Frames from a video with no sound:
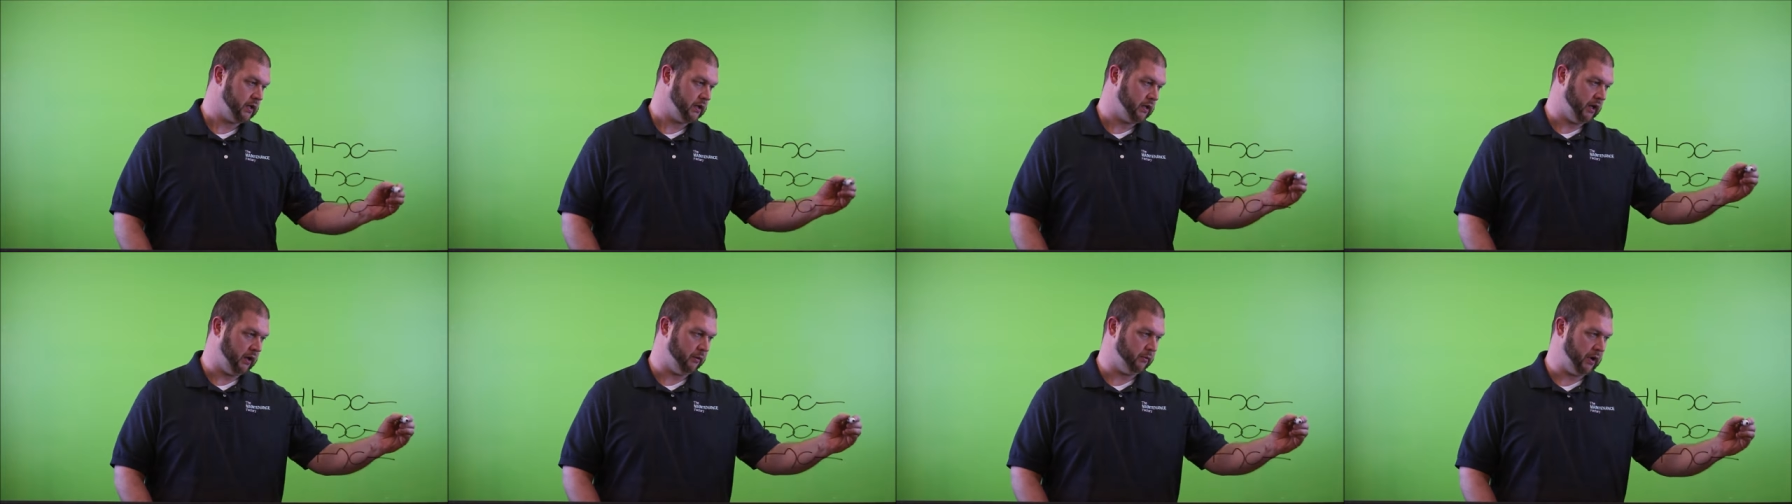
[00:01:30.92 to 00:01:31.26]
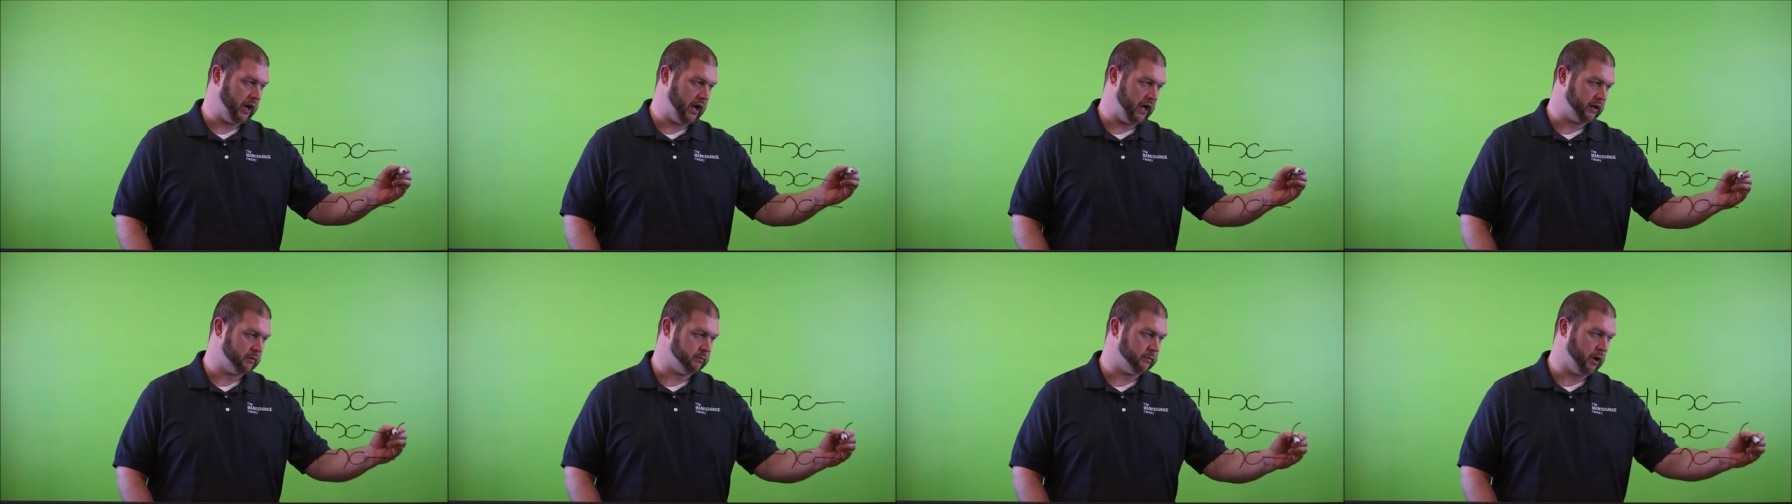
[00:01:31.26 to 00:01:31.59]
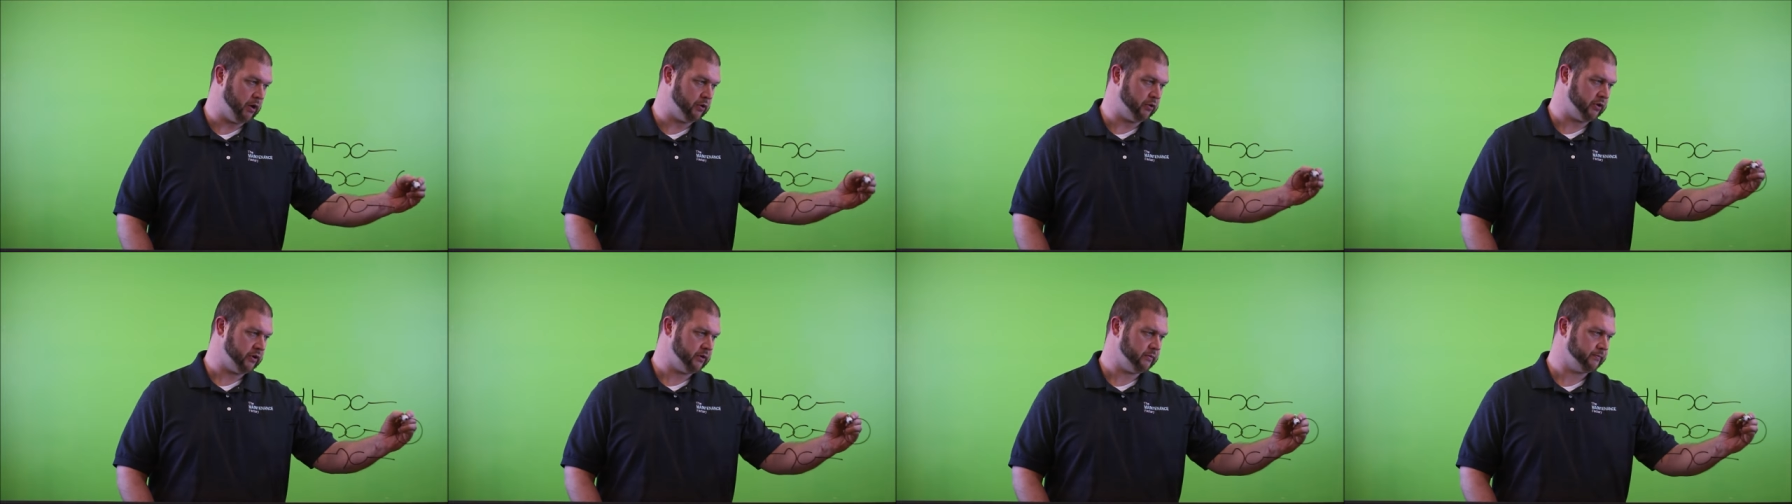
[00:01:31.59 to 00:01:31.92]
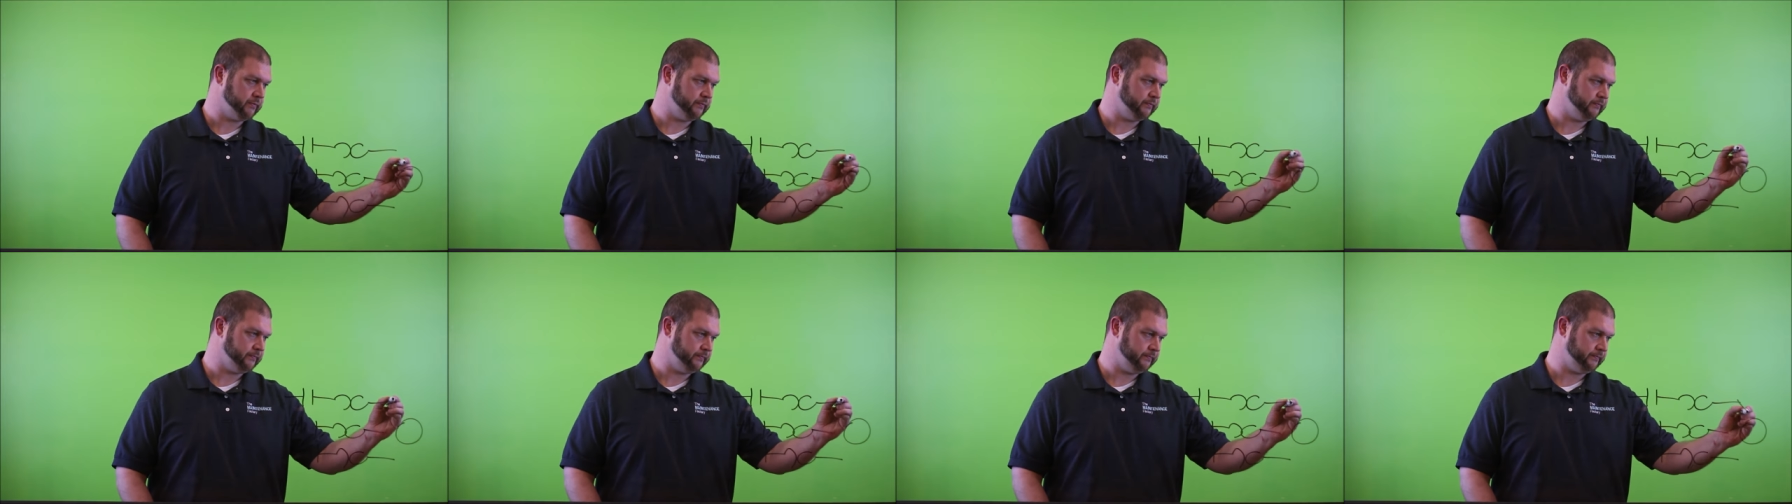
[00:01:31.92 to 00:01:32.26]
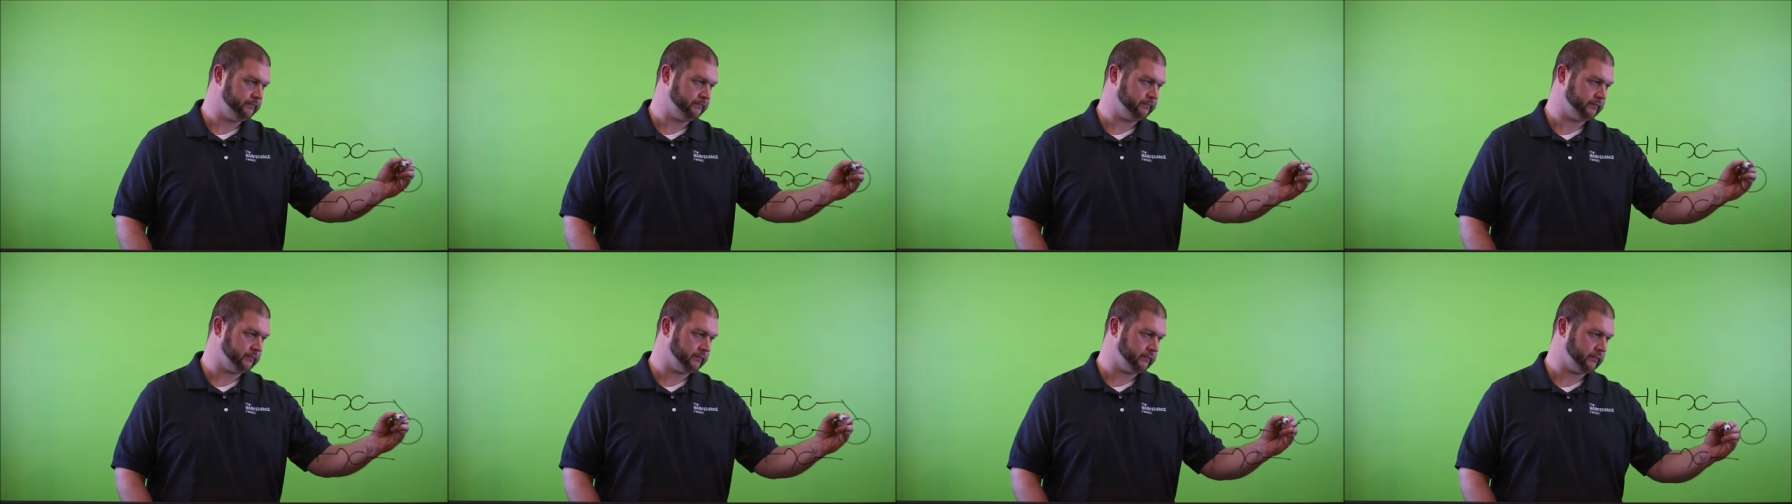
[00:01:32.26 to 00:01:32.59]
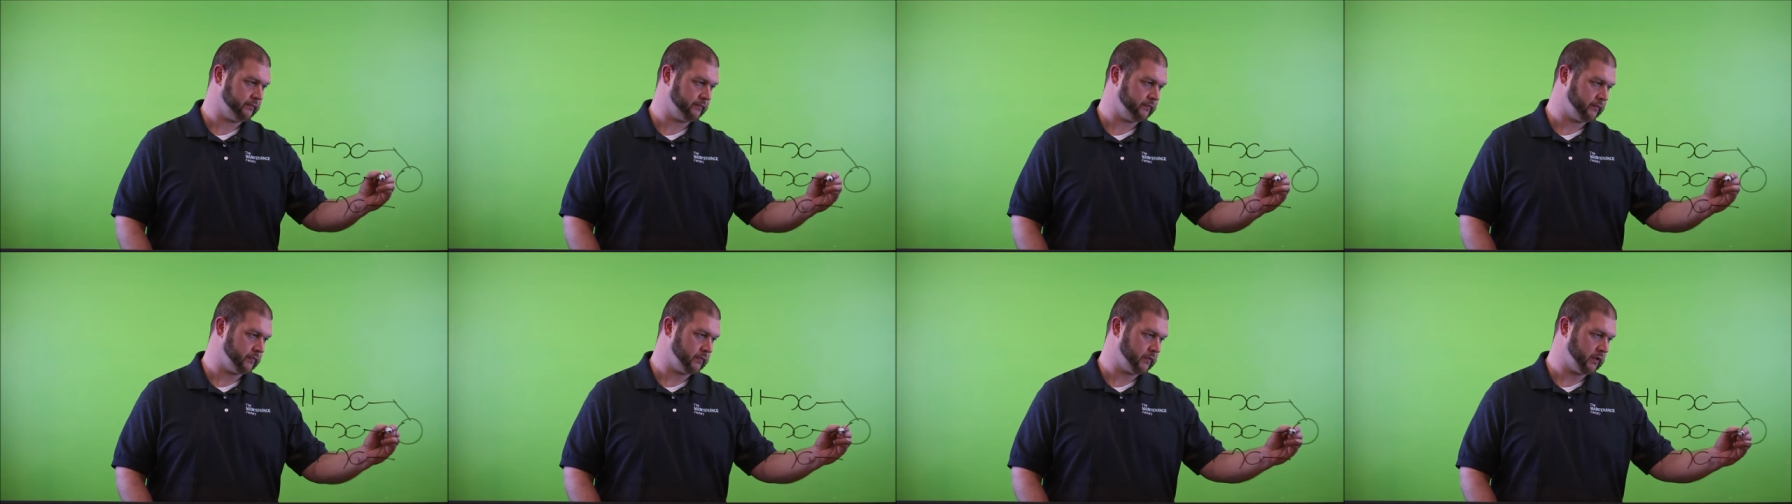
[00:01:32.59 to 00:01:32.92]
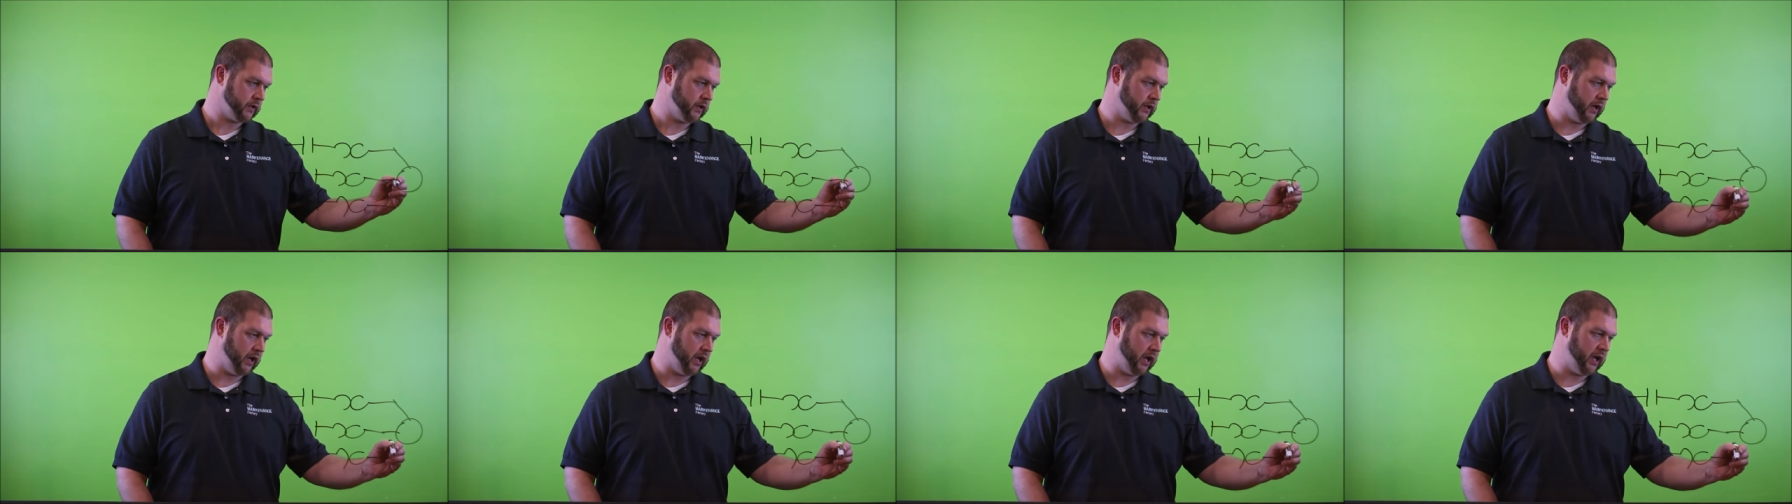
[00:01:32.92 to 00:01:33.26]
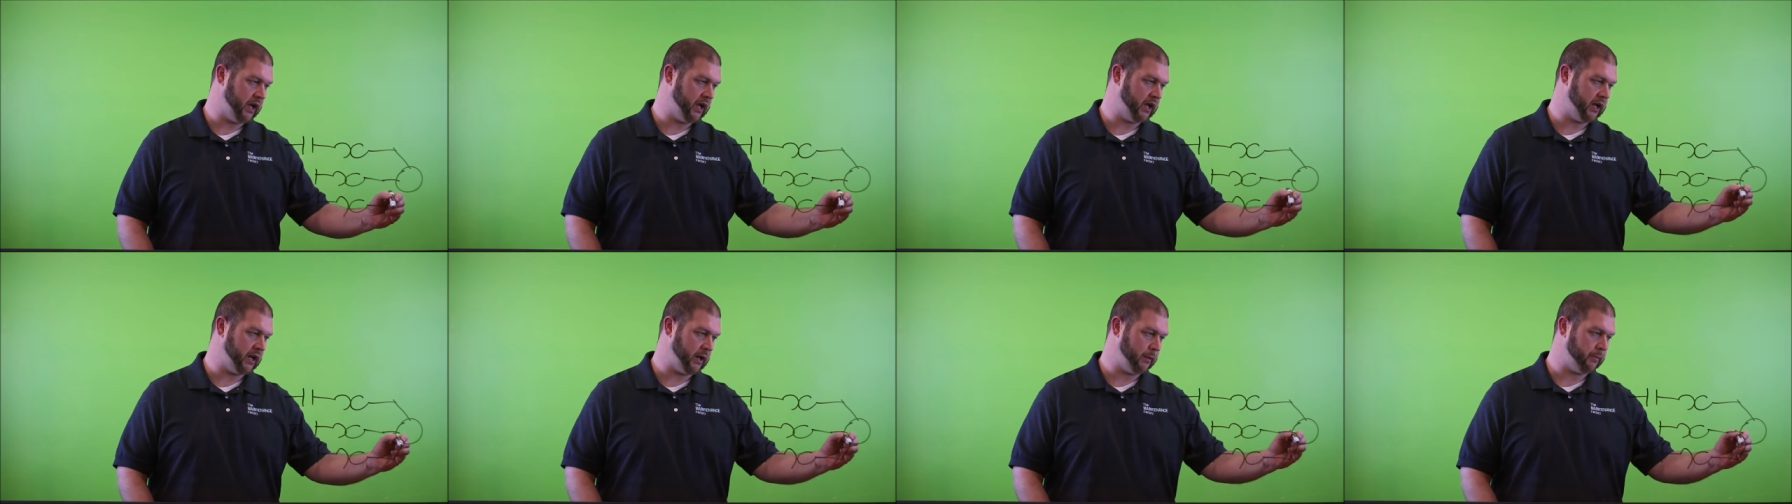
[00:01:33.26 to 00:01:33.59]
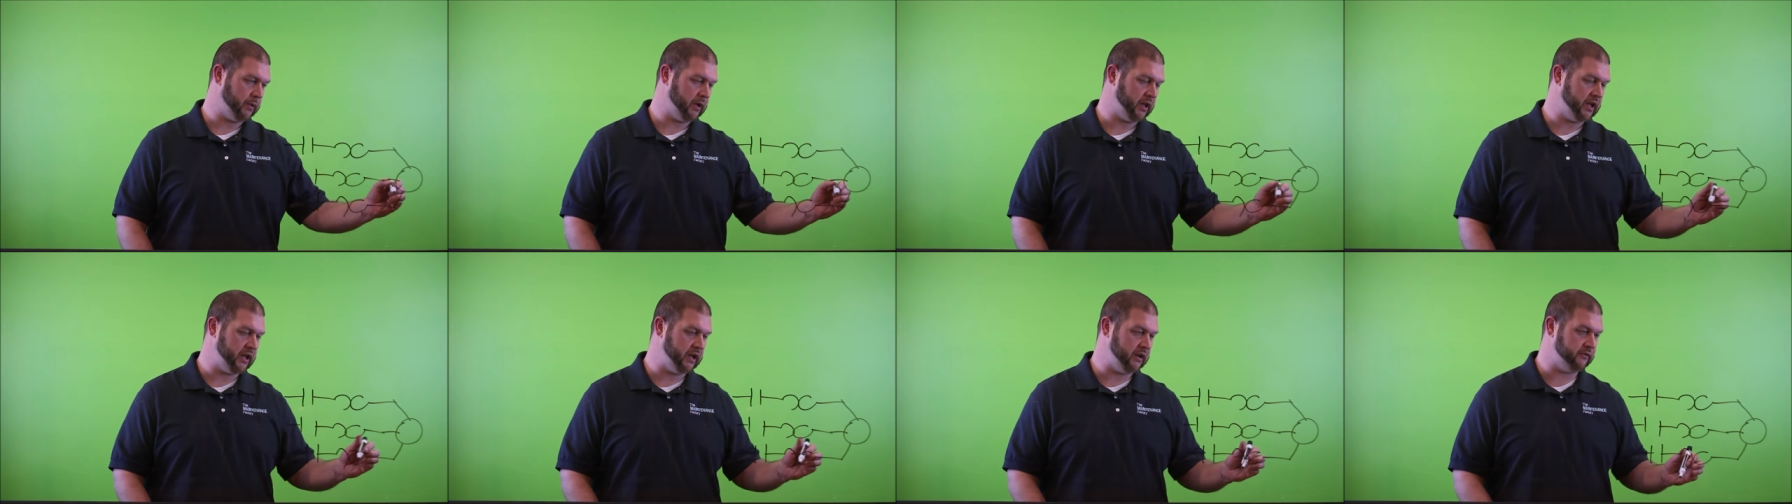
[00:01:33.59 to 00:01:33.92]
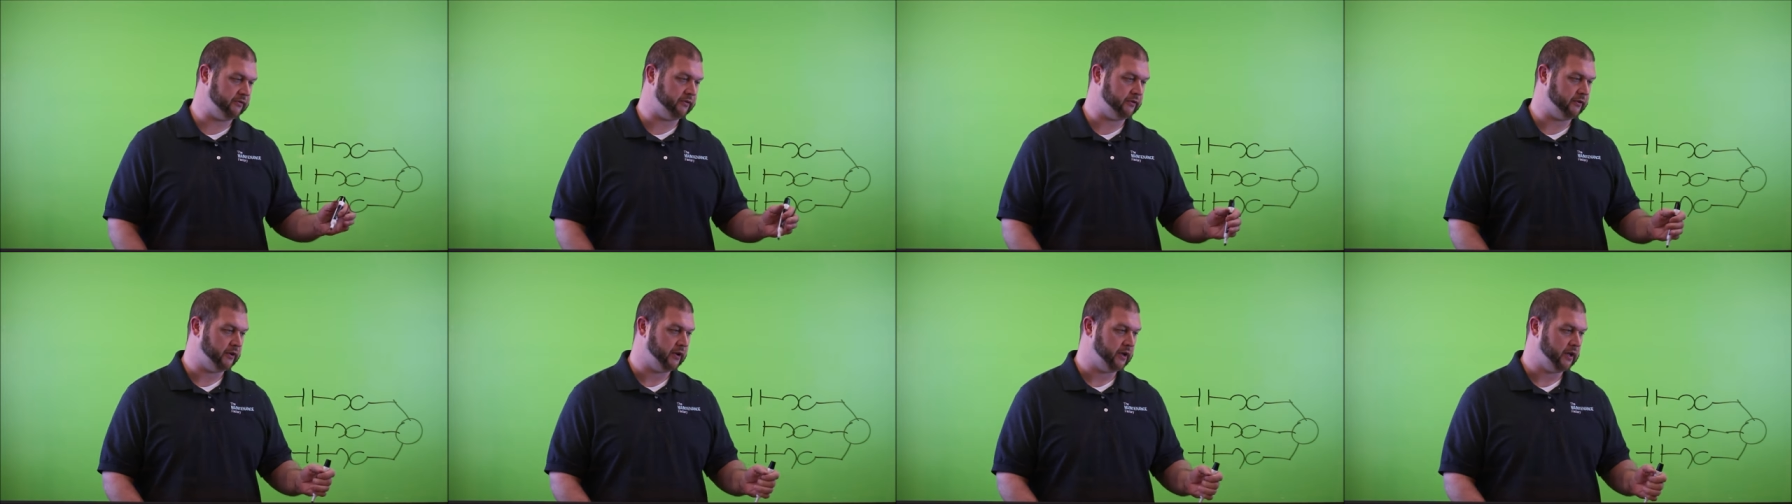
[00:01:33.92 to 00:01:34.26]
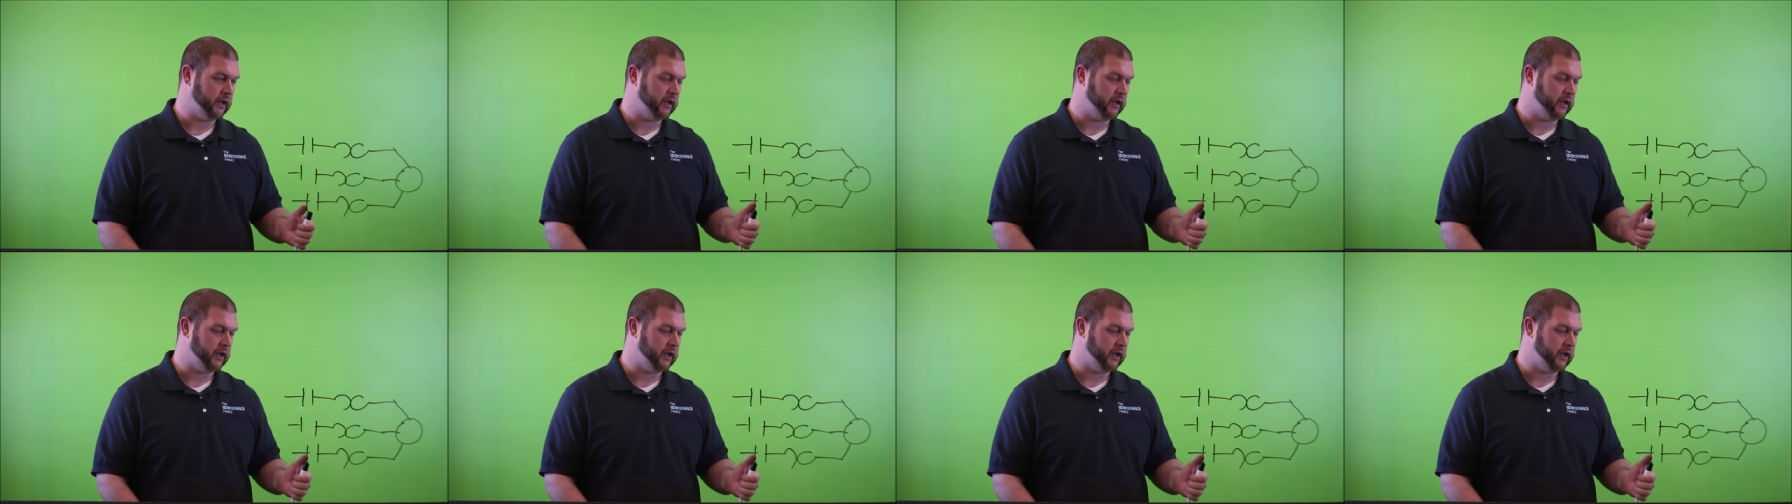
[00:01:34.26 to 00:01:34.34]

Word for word: and we had a motor and I believe